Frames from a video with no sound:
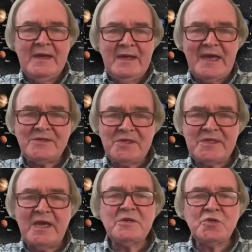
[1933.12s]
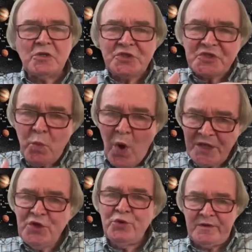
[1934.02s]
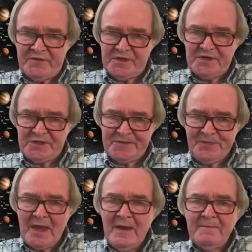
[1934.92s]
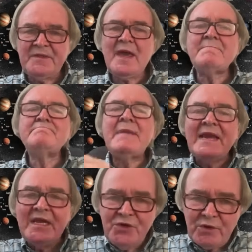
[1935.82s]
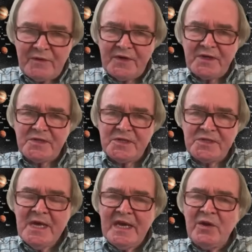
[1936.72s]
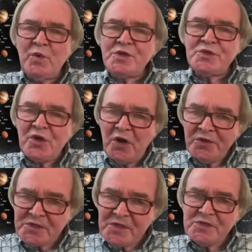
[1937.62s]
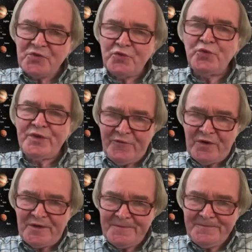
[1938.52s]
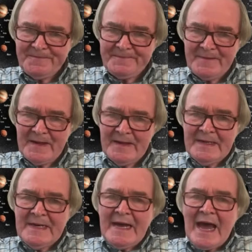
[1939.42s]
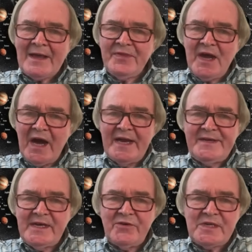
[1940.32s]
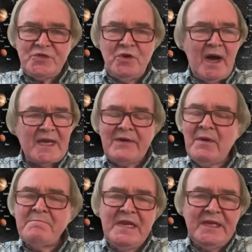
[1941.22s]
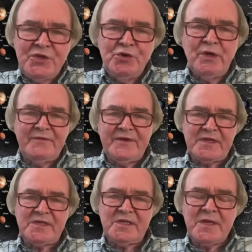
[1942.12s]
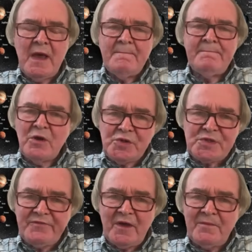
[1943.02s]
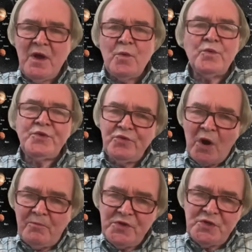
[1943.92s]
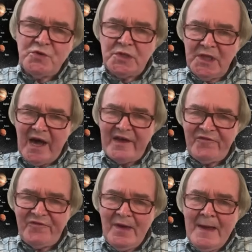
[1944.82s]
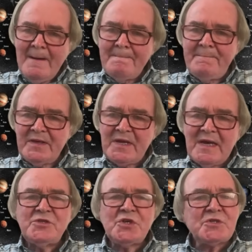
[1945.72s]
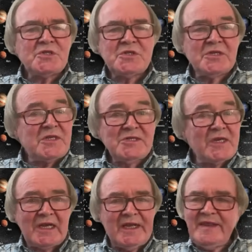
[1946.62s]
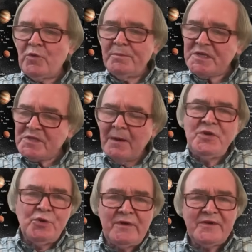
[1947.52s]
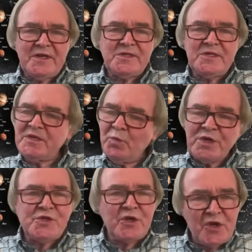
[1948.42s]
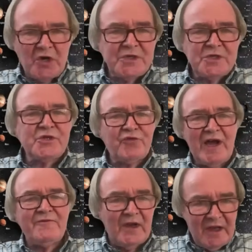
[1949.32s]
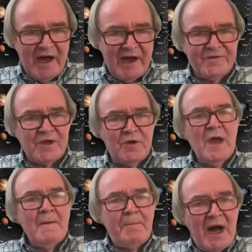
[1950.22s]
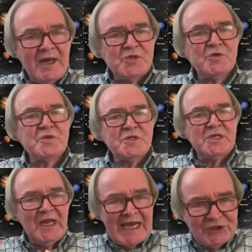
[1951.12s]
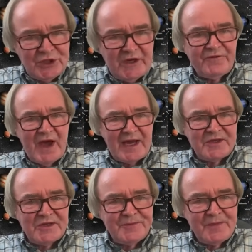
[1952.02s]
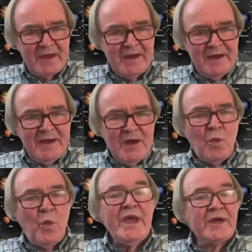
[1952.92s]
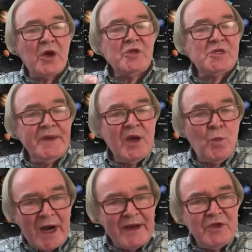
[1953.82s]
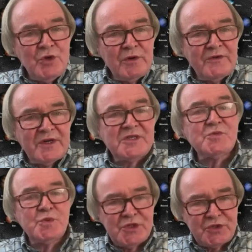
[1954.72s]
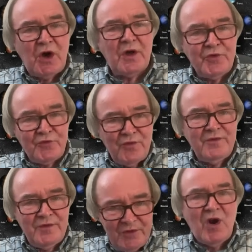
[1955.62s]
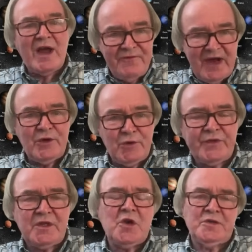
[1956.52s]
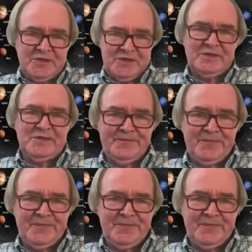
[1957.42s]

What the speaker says: That's to say, there's not just one universe, but there are many universes in which the constants are all different. And the idea is you might have 1 million universes, most of them do not produce life, but just statistically, there will be some universes in which the constants are right for life. So by a sort of selection effect, we are going to be in one of the universes which has got the right values for the constants.